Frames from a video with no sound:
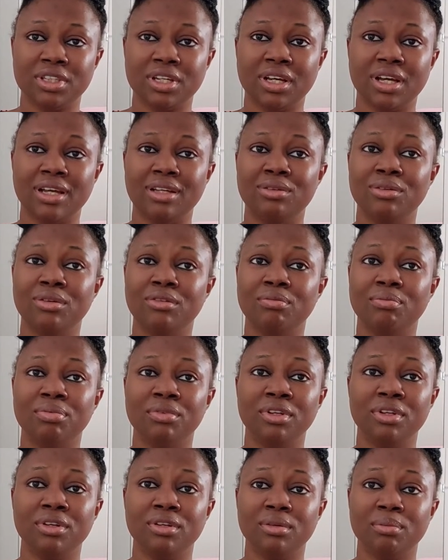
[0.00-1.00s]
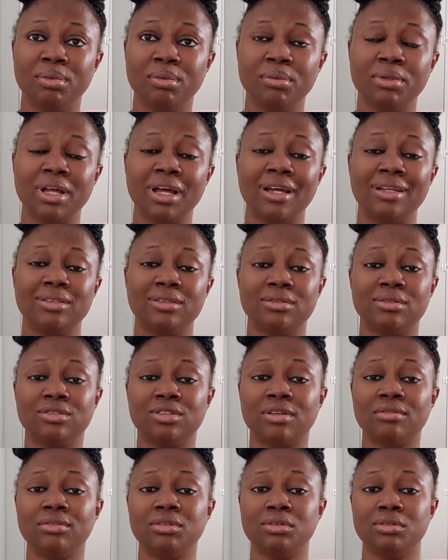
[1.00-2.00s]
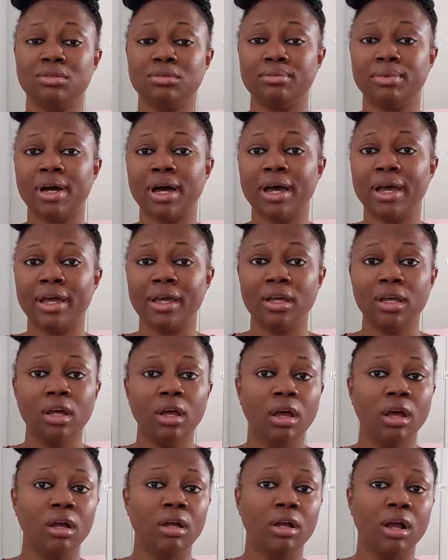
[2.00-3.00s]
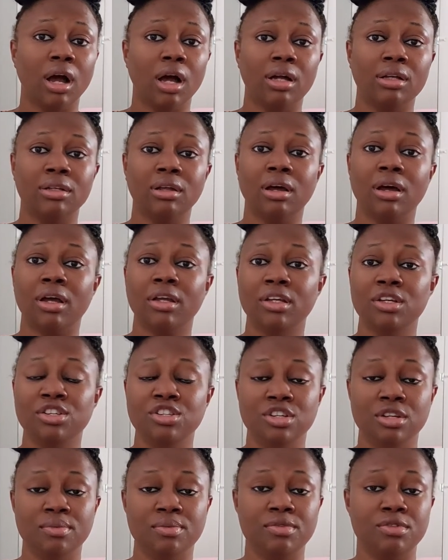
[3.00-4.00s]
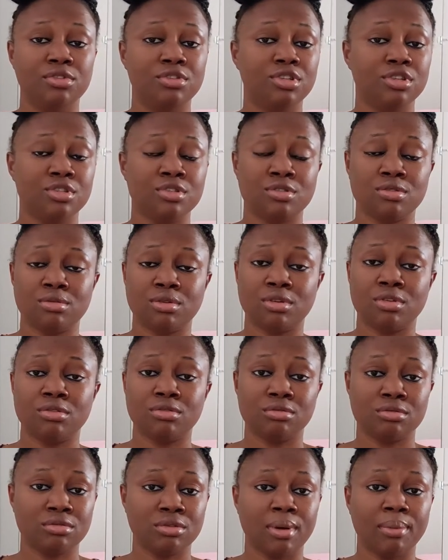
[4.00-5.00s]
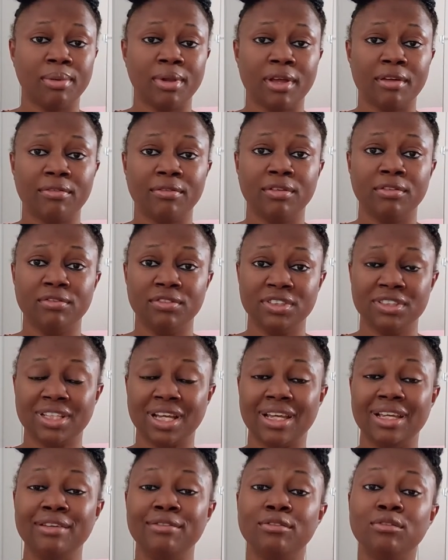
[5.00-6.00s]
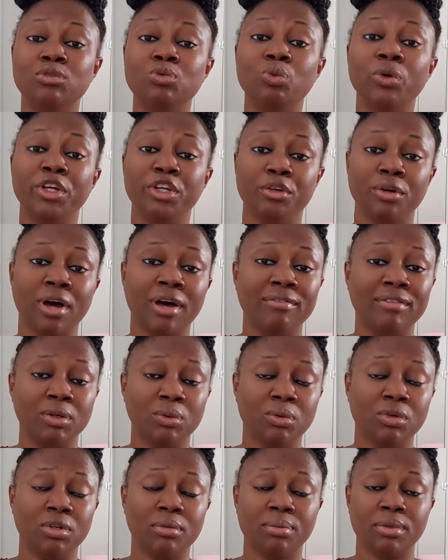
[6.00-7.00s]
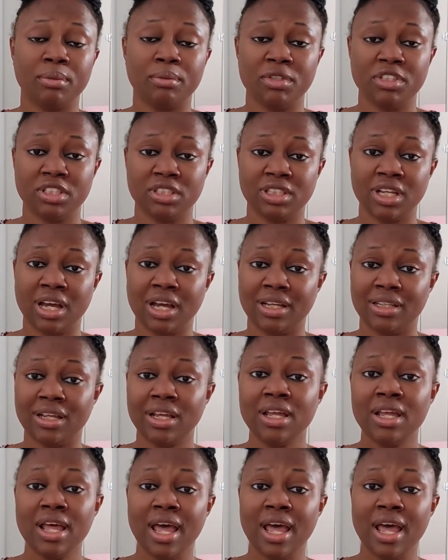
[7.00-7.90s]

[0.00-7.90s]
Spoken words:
I know a lot of people that had to travel to Dubai, Ghana, Egypt, just to apply for a visa, even when you have the work permit in hand.